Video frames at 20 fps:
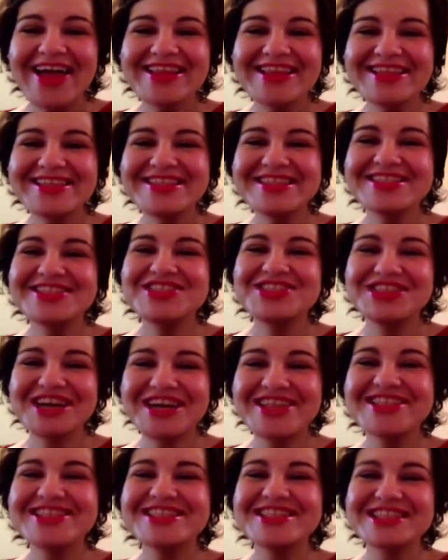this is
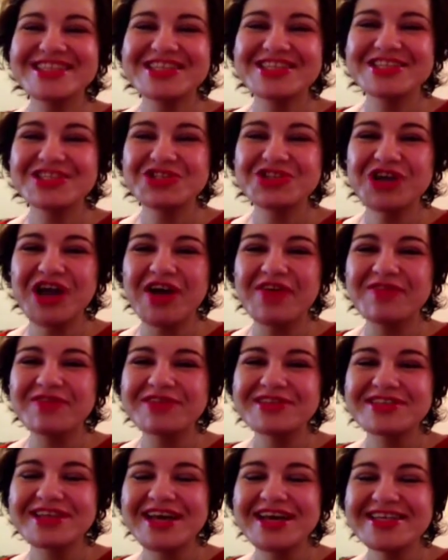just the little
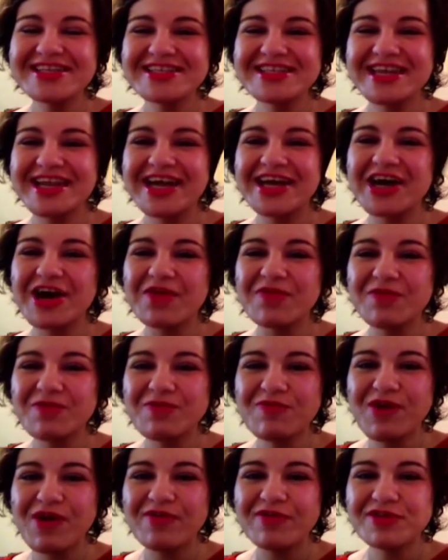travel size that I got
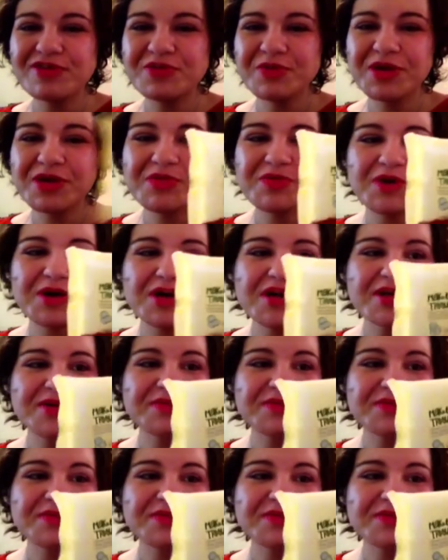from Forever 21.